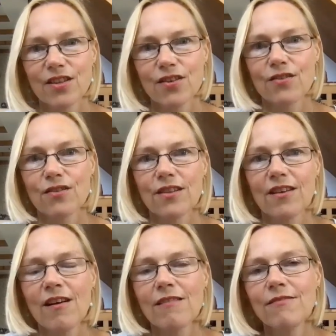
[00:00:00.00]
So the
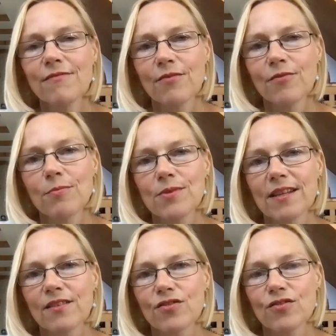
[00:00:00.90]
Hierophant
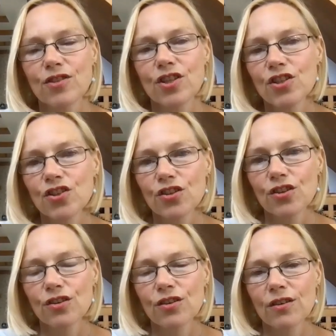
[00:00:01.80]
represents
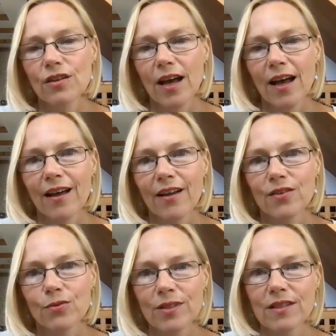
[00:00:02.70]
tradition
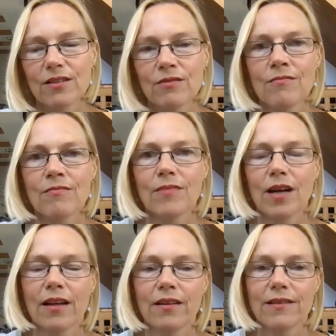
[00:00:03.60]
and wisdom
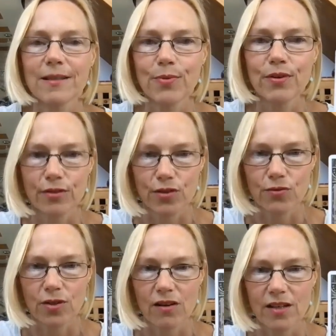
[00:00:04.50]
and
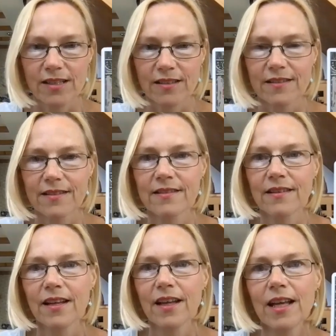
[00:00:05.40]
spiritual guidance.
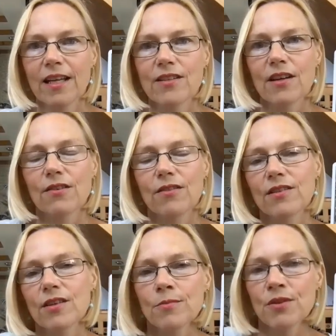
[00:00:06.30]
So, in
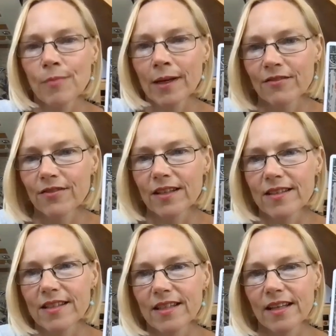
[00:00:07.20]
terms of
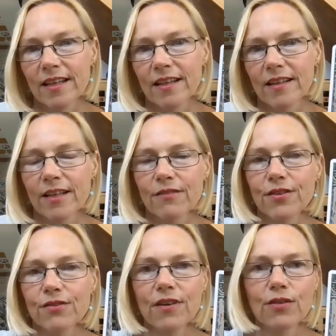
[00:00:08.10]
manifesting,
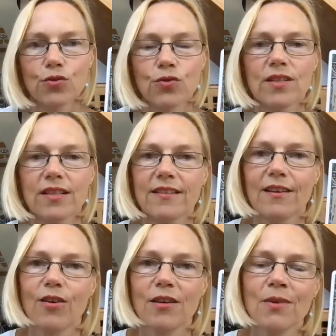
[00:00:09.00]
if you felt drawn to this
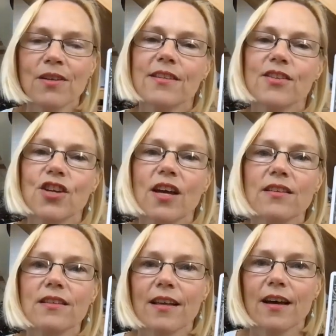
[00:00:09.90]
card, it might
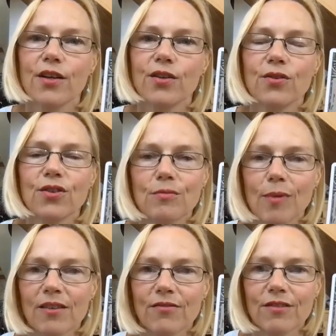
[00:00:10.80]
suggest that you could
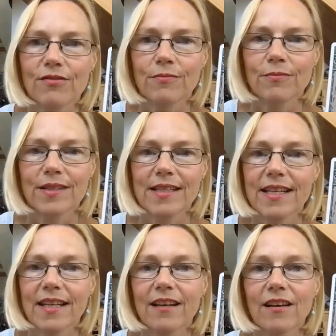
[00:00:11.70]
benefit from
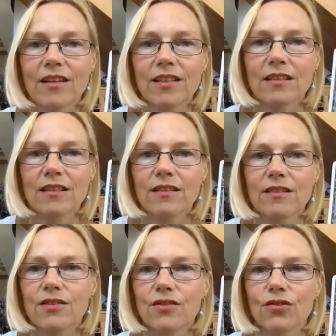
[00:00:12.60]
seeking
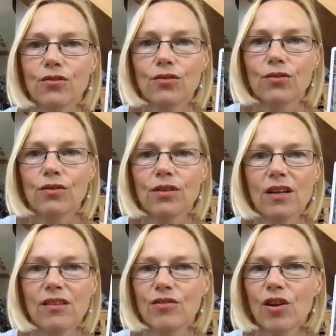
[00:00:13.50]
guidance or
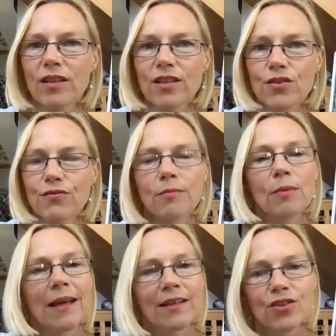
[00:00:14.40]
knowledge from a
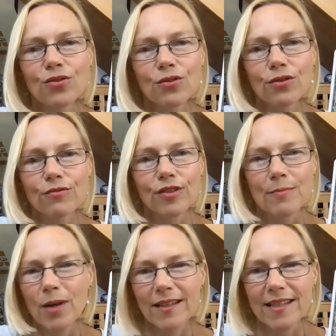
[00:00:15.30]
mentor, or
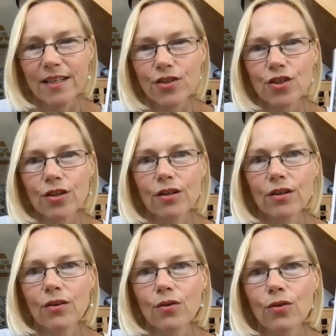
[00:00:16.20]
a
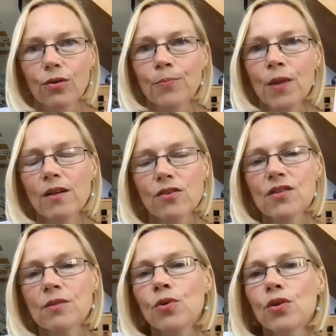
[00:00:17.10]
teacher, or
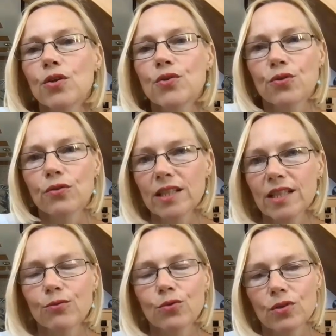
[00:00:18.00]
just someone who's
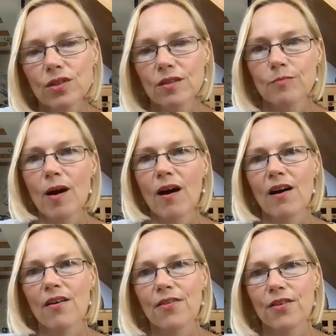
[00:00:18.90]
already walked the
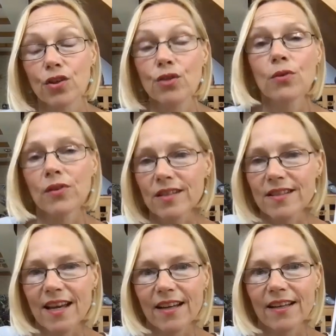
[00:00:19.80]
path that you want to
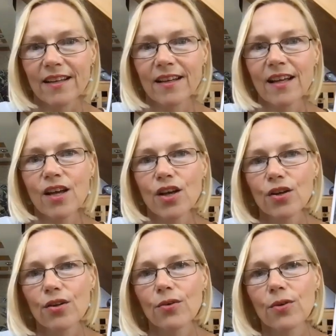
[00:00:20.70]
take,
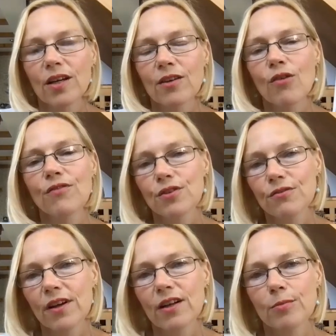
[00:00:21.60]
who can offer you
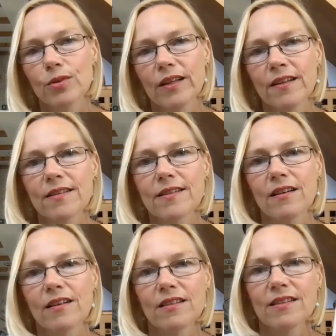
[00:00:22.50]
valuable
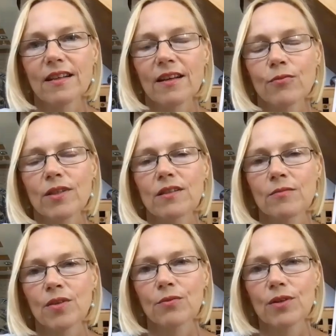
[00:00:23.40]
insights and
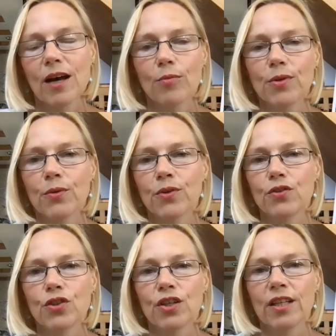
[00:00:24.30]
wisdom that will help you on
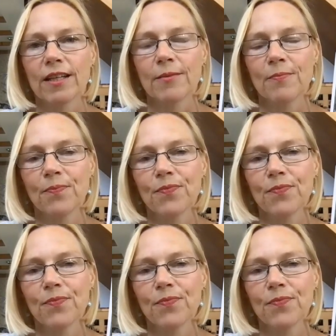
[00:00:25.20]
your journey.